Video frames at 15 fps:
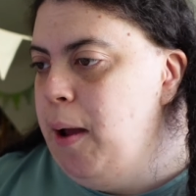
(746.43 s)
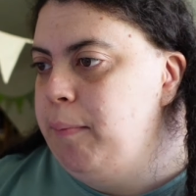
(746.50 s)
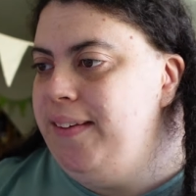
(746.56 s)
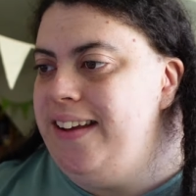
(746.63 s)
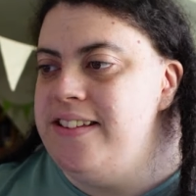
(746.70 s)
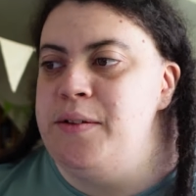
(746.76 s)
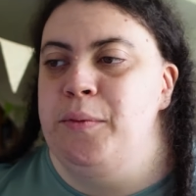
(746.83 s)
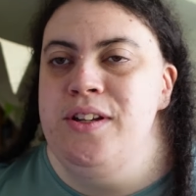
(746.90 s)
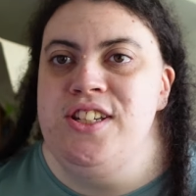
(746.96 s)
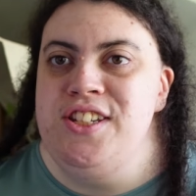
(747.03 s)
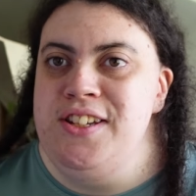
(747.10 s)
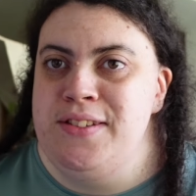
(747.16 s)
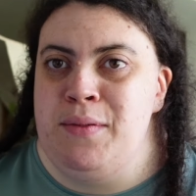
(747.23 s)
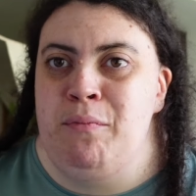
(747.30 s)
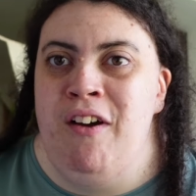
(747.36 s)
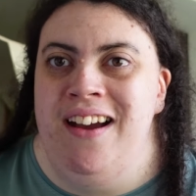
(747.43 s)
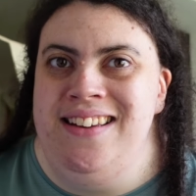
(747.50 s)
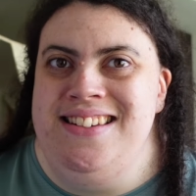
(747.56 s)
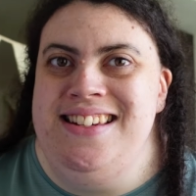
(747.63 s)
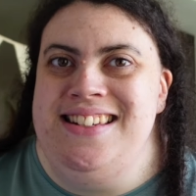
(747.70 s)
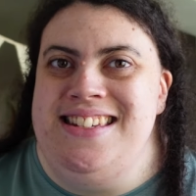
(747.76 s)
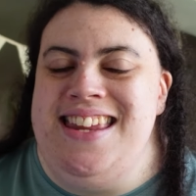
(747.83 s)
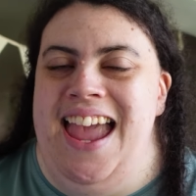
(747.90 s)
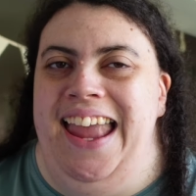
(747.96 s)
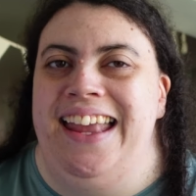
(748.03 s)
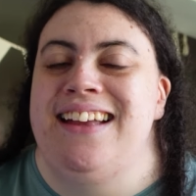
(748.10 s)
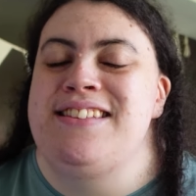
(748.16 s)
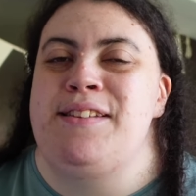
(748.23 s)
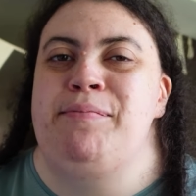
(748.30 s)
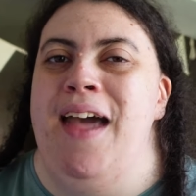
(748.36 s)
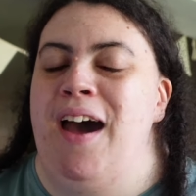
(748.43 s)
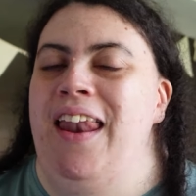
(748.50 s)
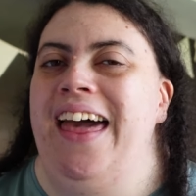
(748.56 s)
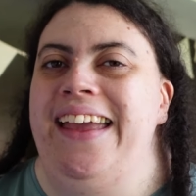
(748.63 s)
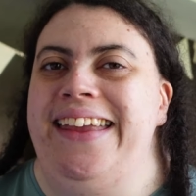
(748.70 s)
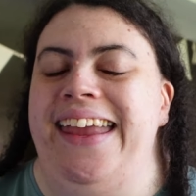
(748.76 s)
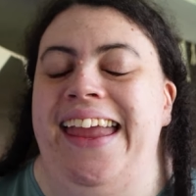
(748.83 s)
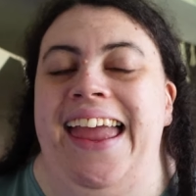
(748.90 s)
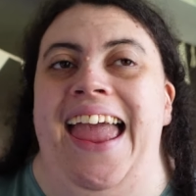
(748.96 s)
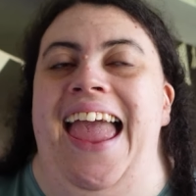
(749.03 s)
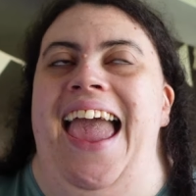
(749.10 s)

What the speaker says: because I want to do some writing today because I'm now like